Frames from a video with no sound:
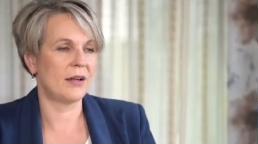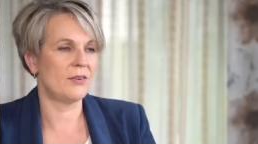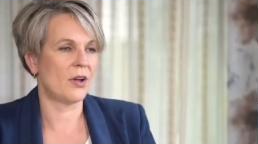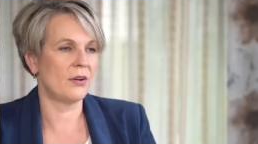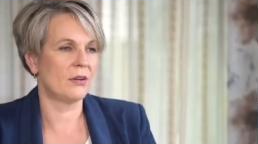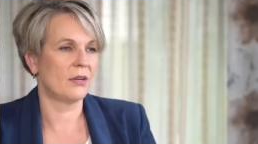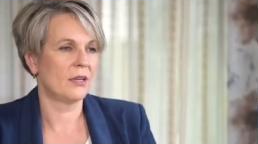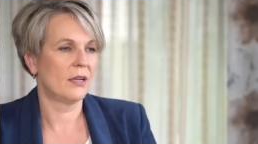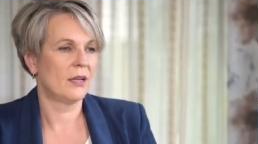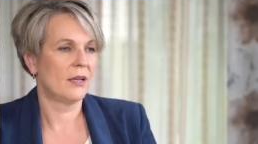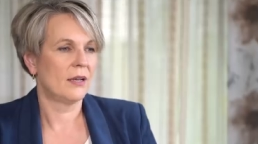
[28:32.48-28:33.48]
I don't,
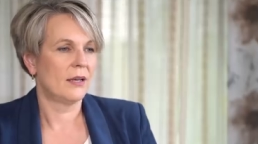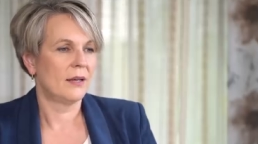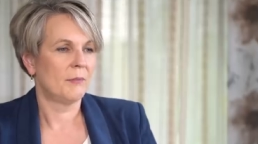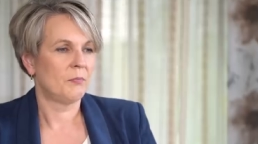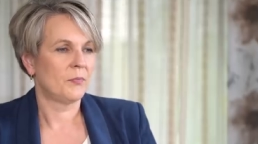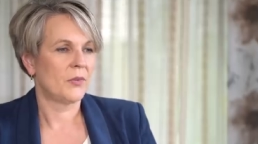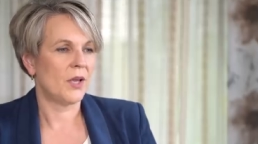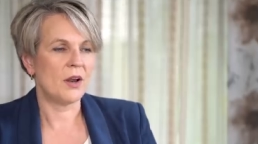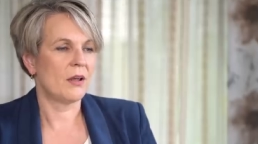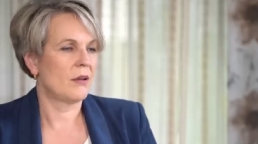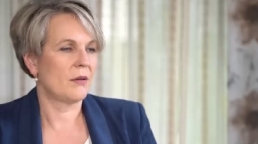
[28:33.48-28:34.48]
I,
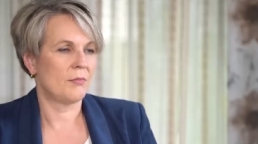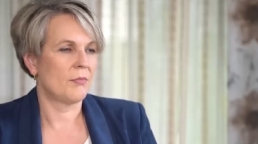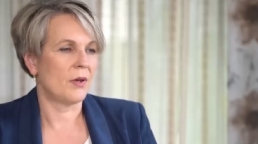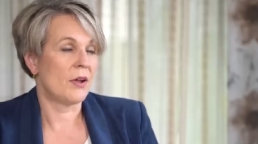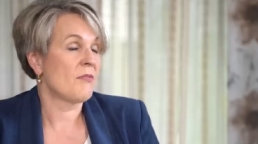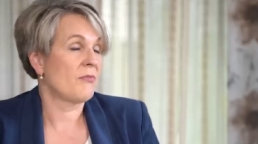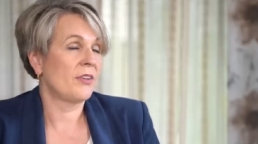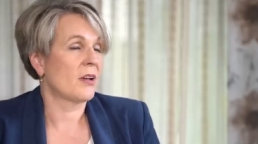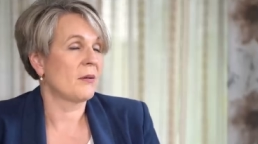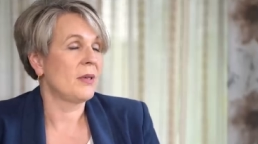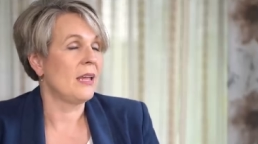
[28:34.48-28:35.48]
don't, I, I don't feel
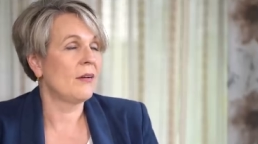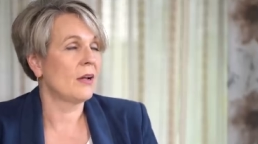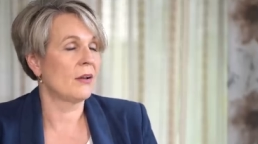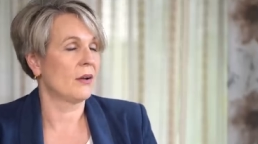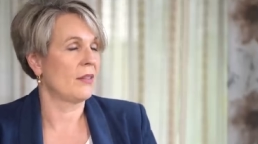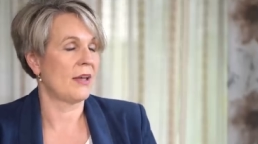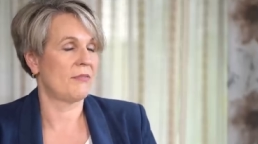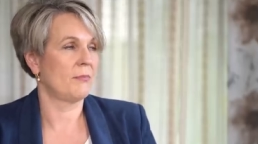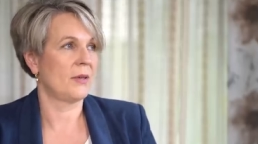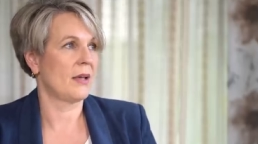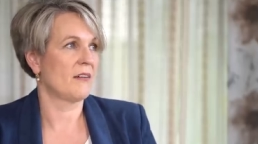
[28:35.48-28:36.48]
like I'm hearing a lot of that
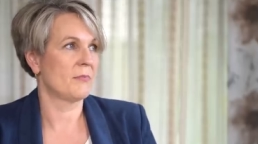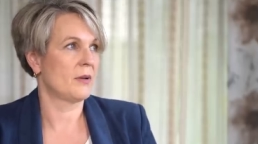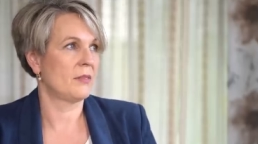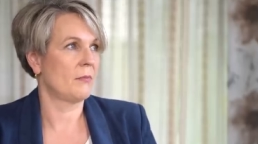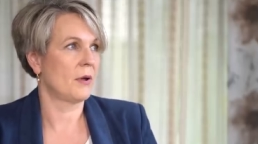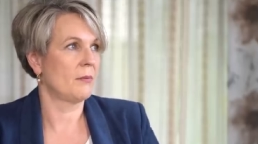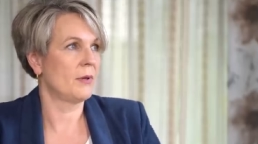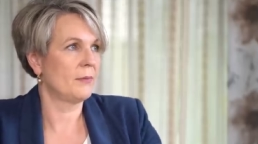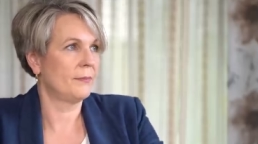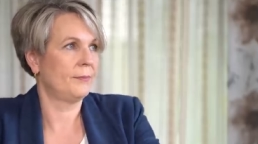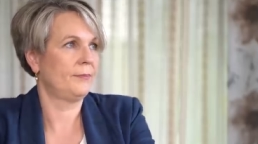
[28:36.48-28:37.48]
from the government at the moment.